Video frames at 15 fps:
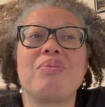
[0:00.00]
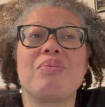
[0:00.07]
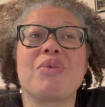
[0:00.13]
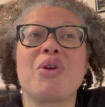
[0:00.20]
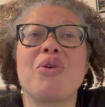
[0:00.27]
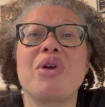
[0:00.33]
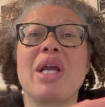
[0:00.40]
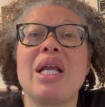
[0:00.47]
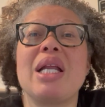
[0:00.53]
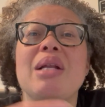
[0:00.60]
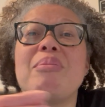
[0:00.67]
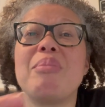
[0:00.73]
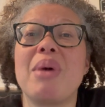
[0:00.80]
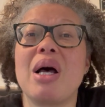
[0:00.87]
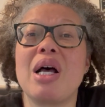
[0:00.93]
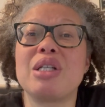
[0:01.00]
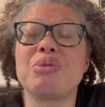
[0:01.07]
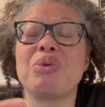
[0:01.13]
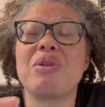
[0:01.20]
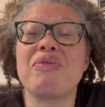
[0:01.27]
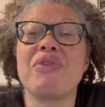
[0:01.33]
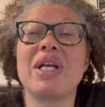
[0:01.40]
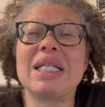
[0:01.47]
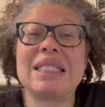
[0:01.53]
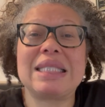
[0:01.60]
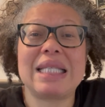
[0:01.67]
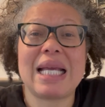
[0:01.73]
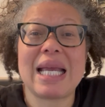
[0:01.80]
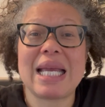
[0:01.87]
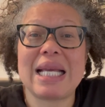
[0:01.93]
created mugs with funny
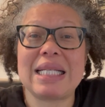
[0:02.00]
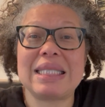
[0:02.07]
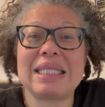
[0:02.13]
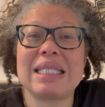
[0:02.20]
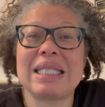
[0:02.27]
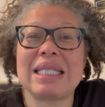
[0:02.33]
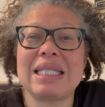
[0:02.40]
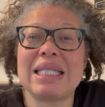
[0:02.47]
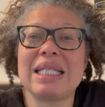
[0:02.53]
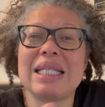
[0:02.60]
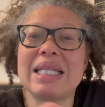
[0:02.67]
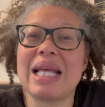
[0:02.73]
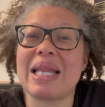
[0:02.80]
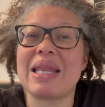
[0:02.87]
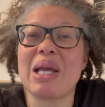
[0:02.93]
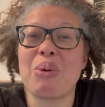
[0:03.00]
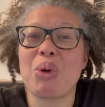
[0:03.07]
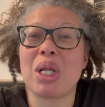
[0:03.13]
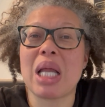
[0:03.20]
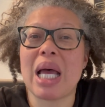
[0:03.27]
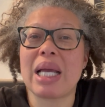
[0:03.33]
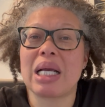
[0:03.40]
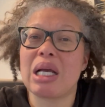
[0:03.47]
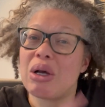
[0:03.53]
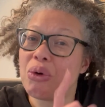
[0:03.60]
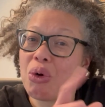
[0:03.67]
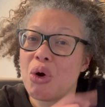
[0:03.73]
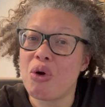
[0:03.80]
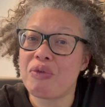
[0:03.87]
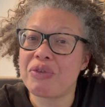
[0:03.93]
sayings that they will like,
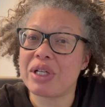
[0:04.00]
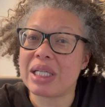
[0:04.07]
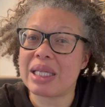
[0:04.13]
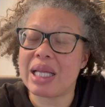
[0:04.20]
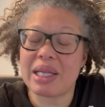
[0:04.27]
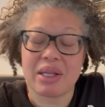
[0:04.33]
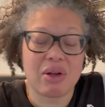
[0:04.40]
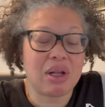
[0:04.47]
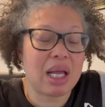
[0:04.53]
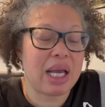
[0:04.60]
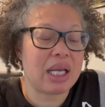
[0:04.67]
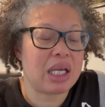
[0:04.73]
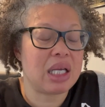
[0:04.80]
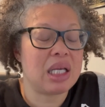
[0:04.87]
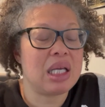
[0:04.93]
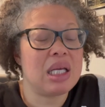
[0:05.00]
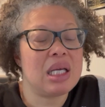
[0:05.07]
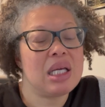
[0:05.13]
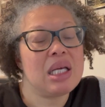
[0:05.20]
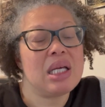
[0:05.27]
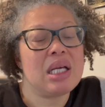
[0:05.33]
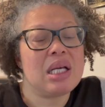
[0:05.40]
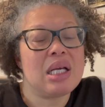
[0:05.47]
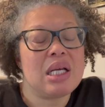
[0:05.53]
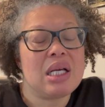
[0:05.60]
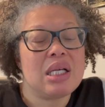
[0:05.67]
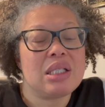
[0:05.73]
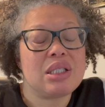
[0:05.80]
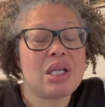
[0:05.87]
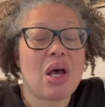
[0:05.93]
or hopefully that they'll like.
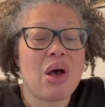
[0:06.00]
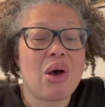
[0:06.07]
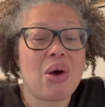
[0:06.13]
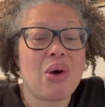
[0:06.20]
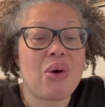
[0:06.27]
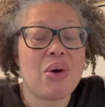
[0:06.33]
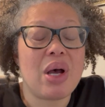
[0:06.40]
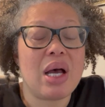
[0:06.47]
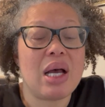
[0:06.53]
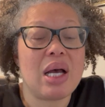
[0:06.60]
So